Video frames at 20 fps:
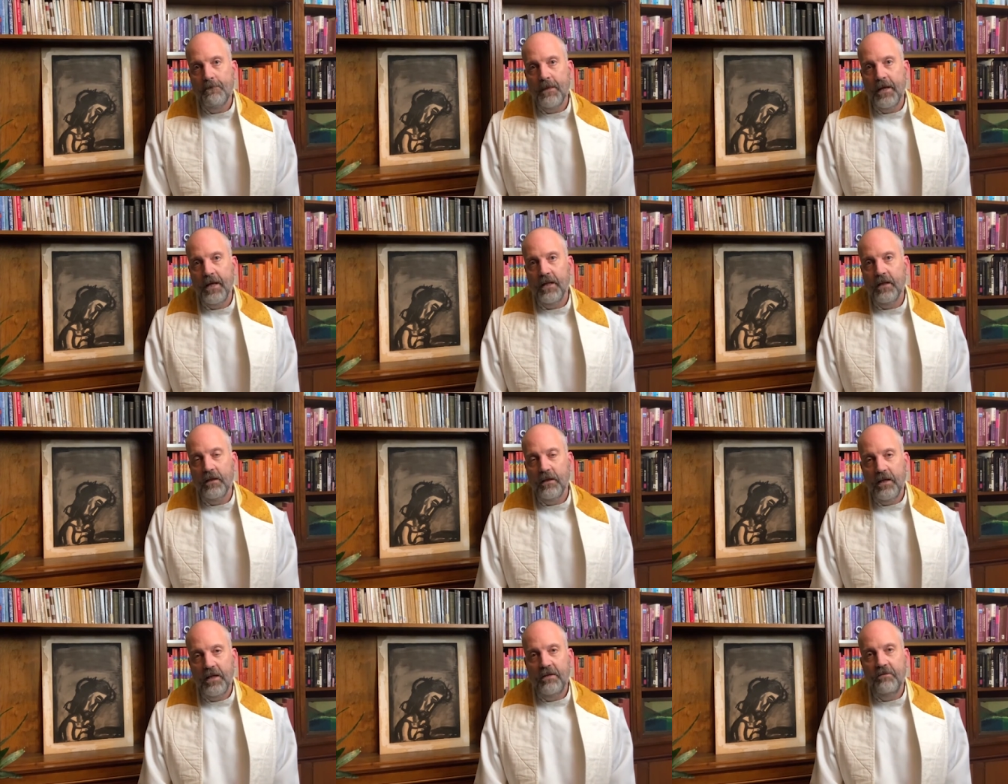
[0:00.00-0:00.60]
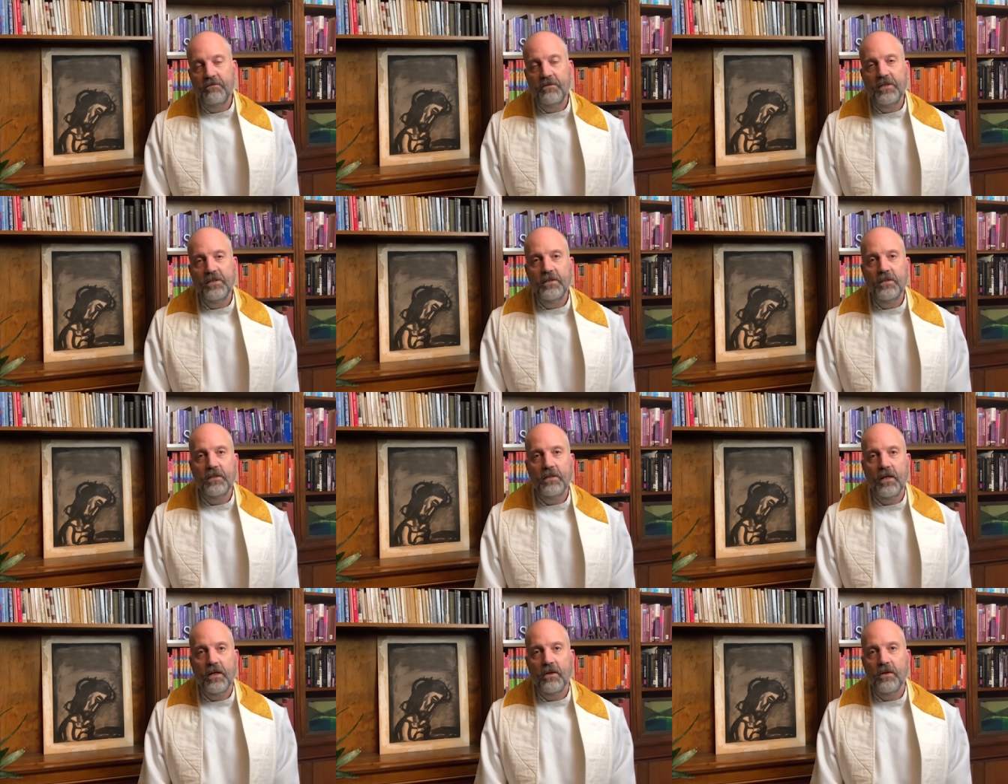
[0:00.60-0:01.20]
And life
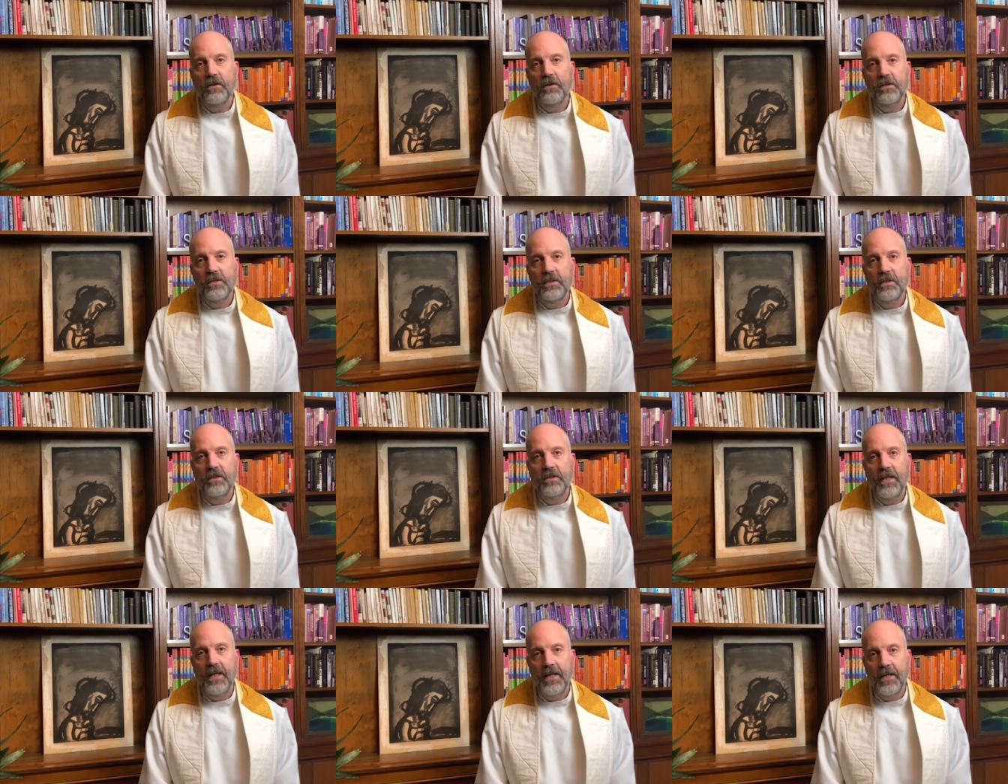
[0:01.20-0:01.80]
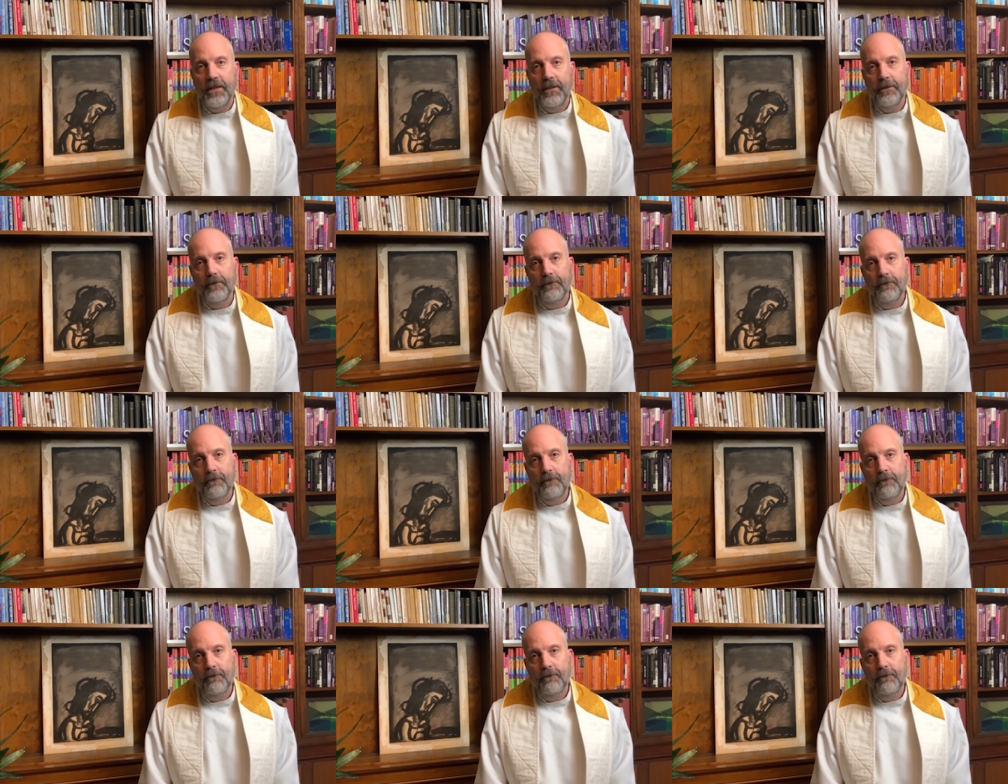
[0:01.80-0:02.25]
isn't ours to take